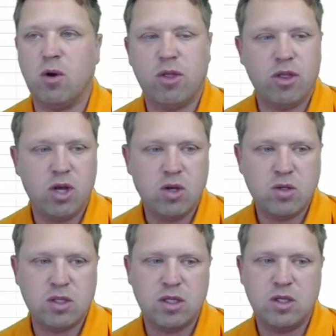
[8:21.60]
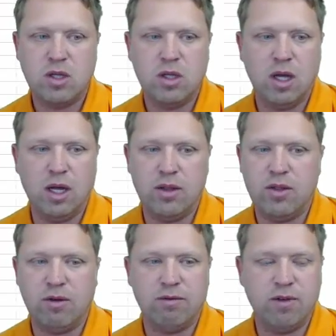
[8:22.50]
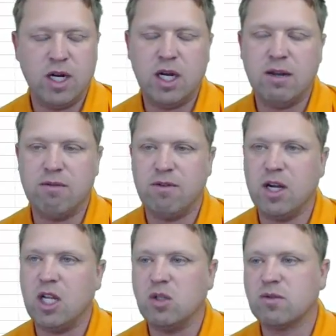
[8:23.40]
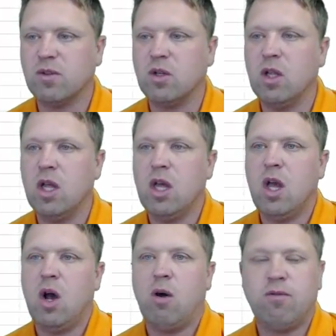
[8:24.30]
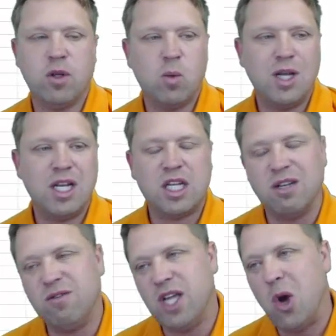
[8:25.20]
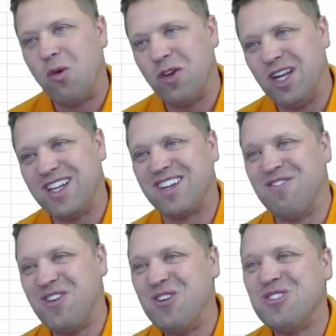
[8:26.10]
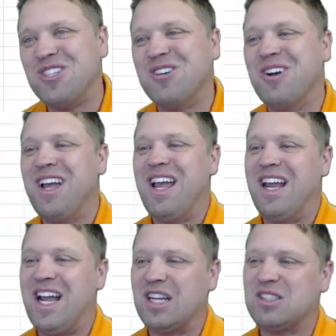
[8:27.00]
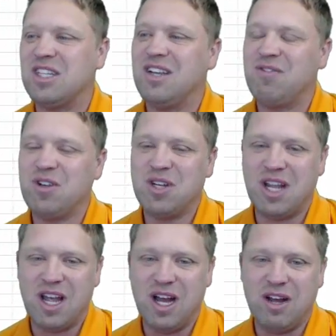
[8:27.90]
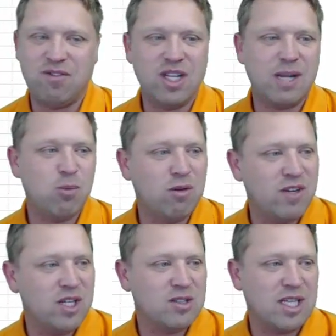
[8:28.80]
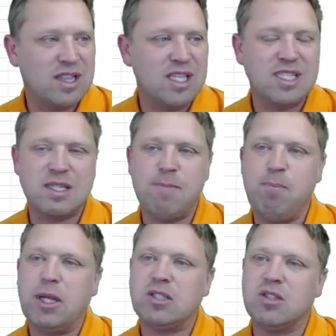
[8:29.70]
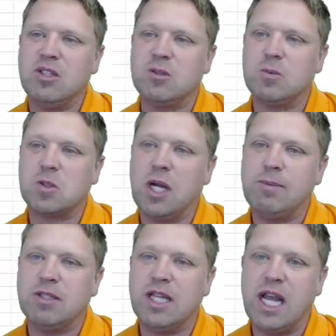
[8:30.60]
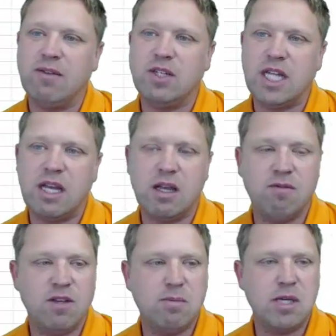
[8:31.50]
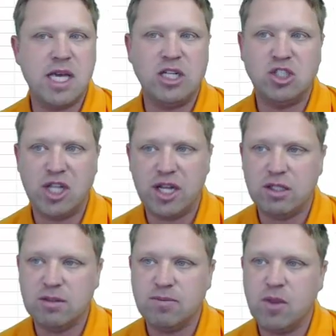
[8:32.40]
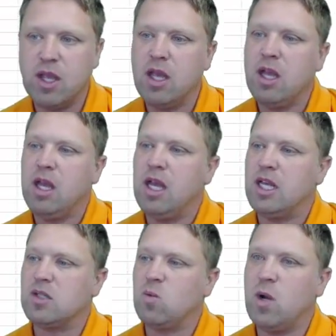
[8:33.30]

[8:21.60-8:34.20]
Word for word: but you can use both of those. Uh, they're very, very useful. Hopefully we didn't hopefully I didn't confuse you. And actually, if you uh, if you like more videos like this, make sure that you subscribe to the Everyday V B A channel,